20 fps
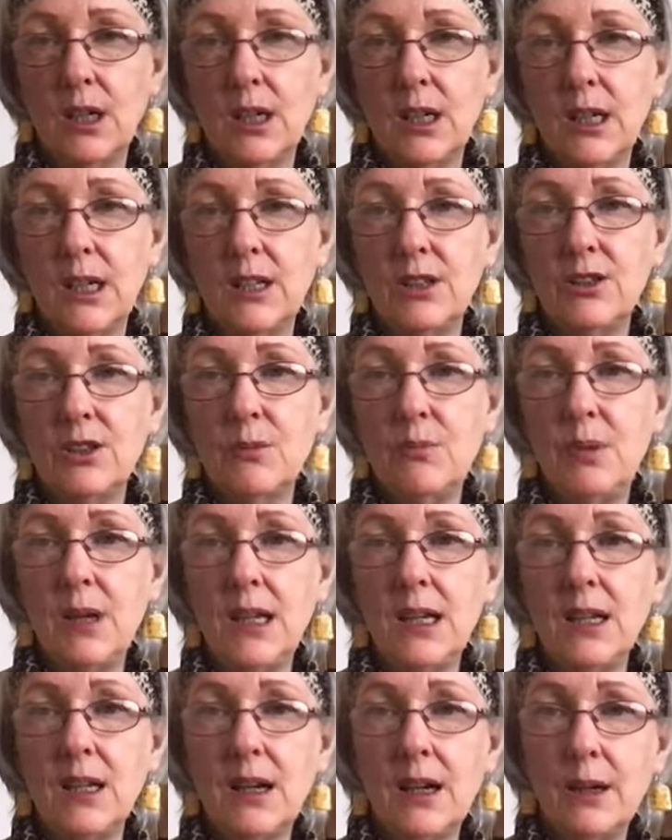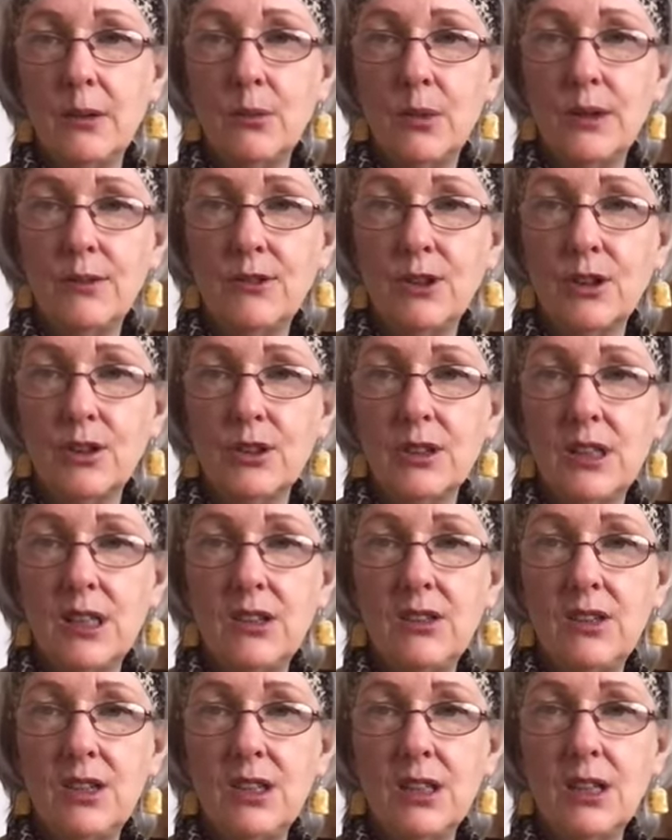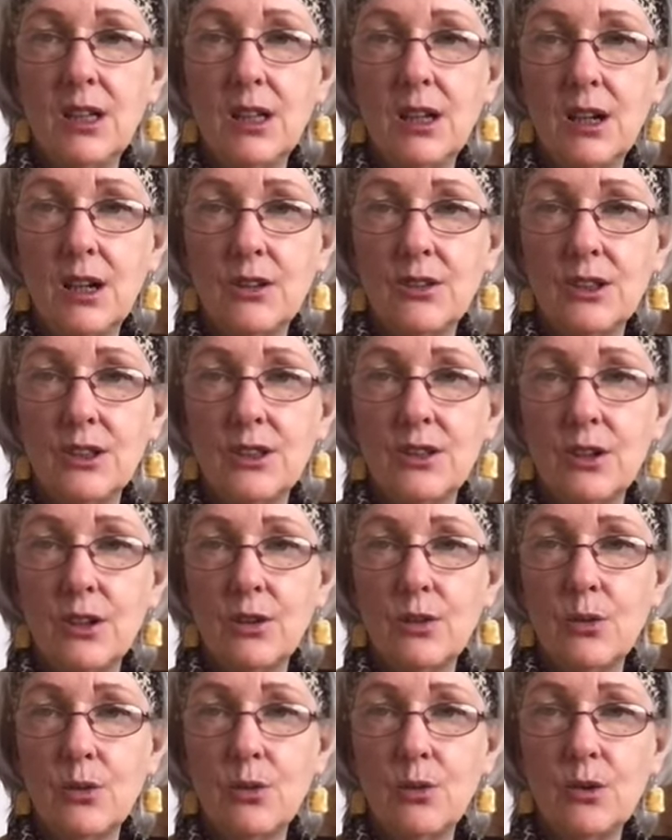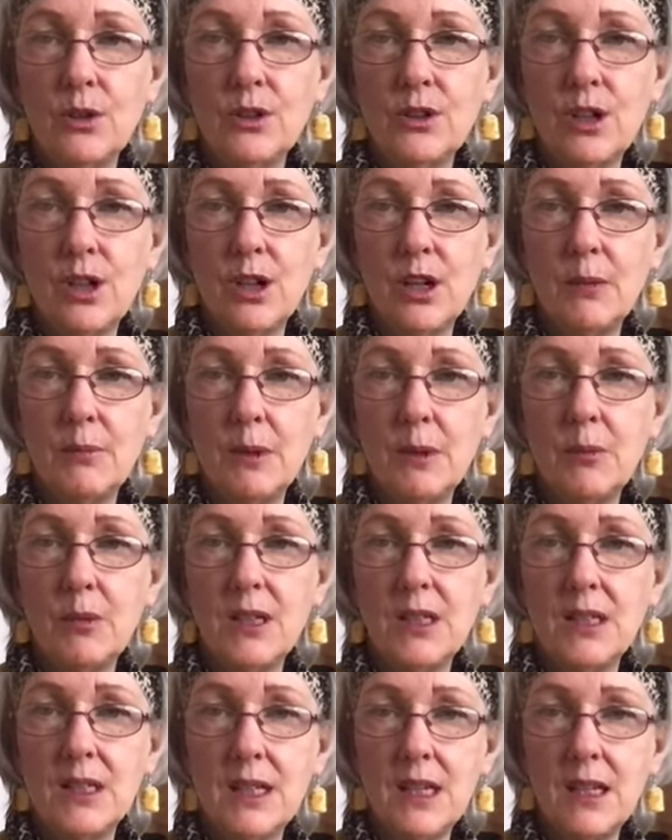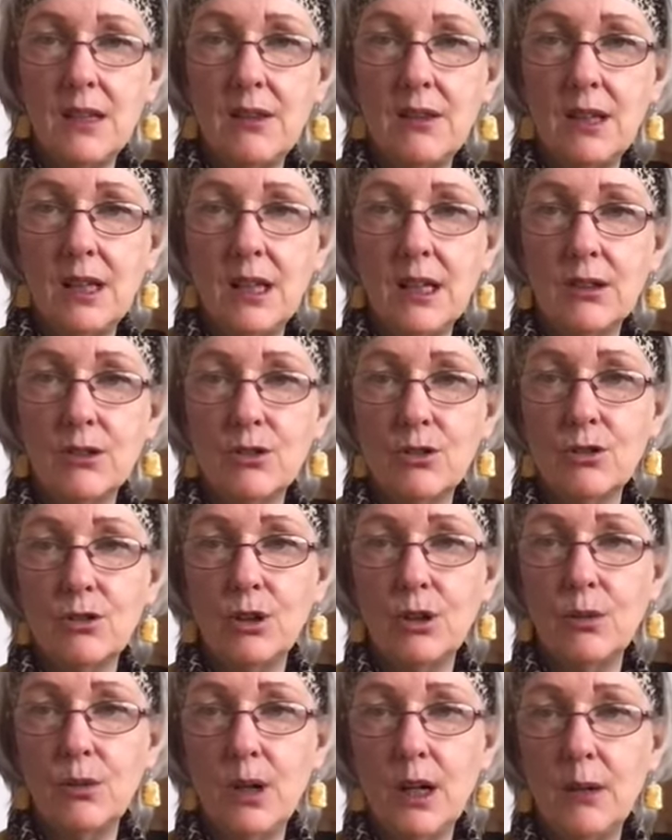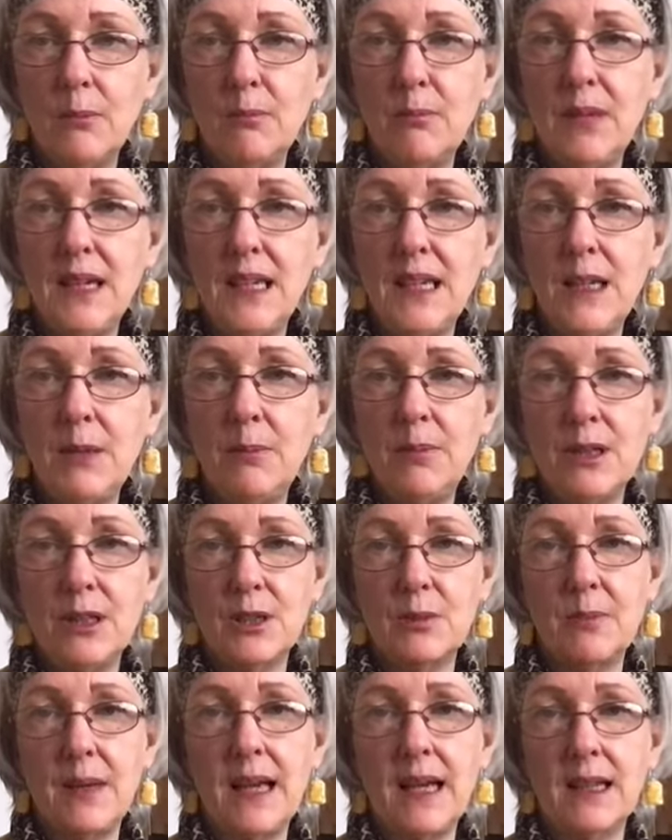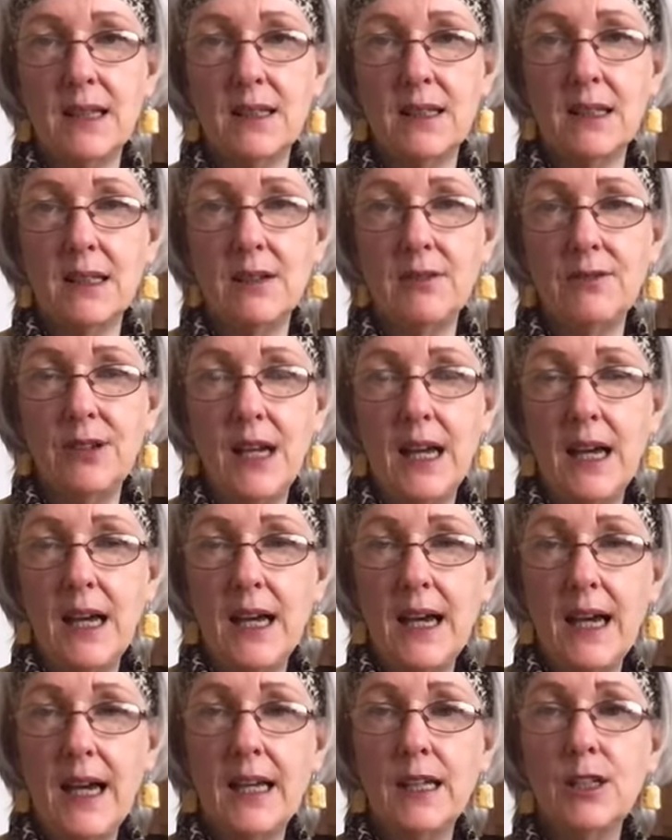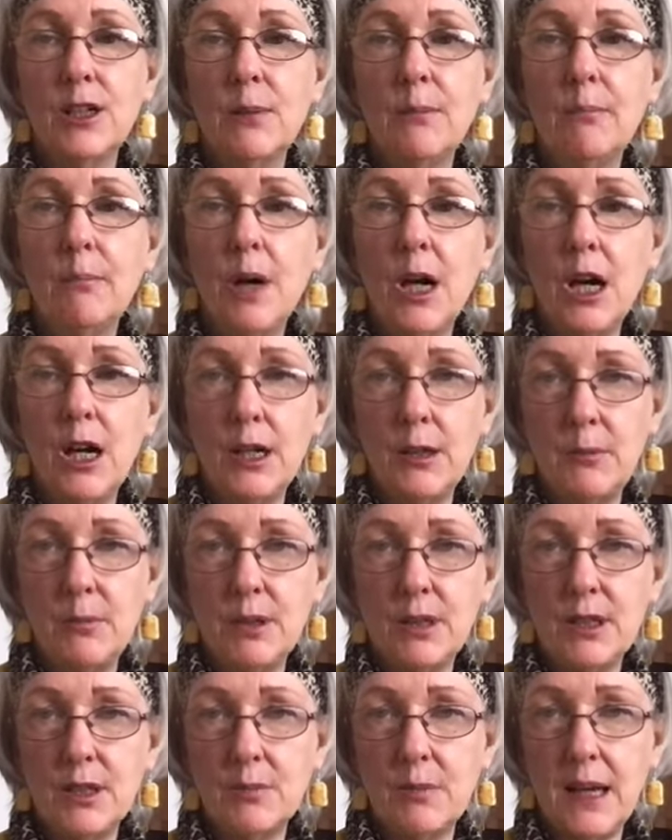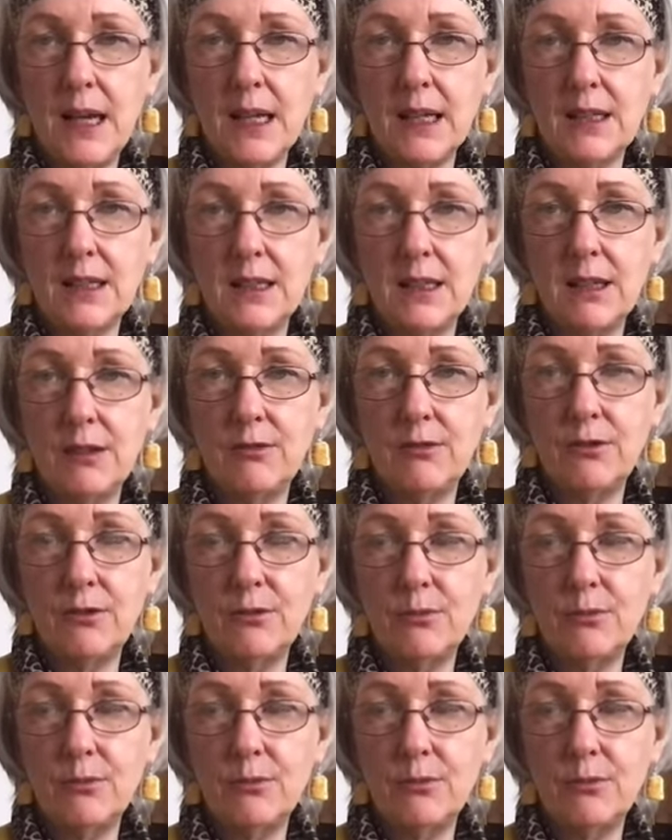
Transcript: It's a bit like we've got tinted glasses on all the time, and we see things through a me perspective and a my perspective.